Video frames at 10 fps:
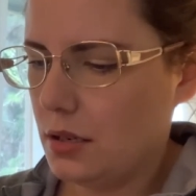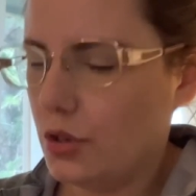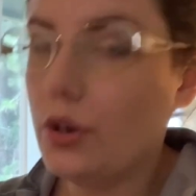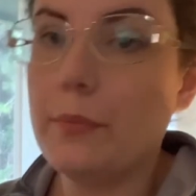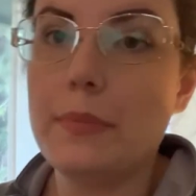
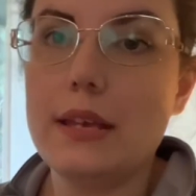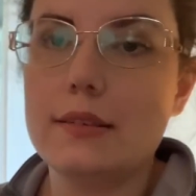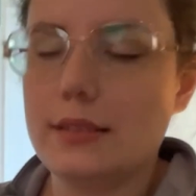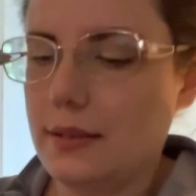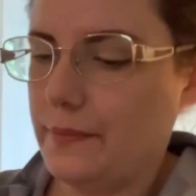Crimp
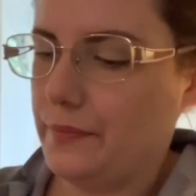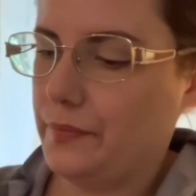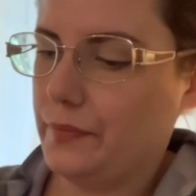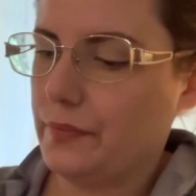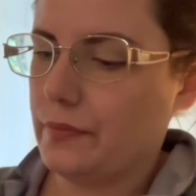beads.
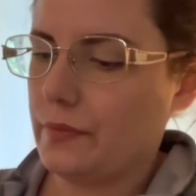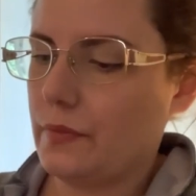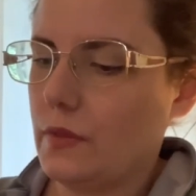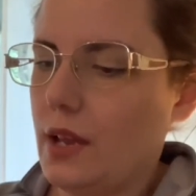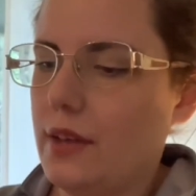
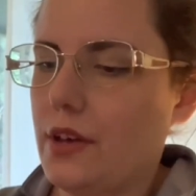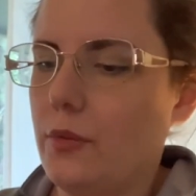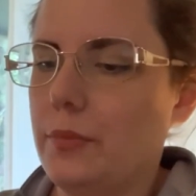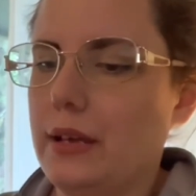I thought would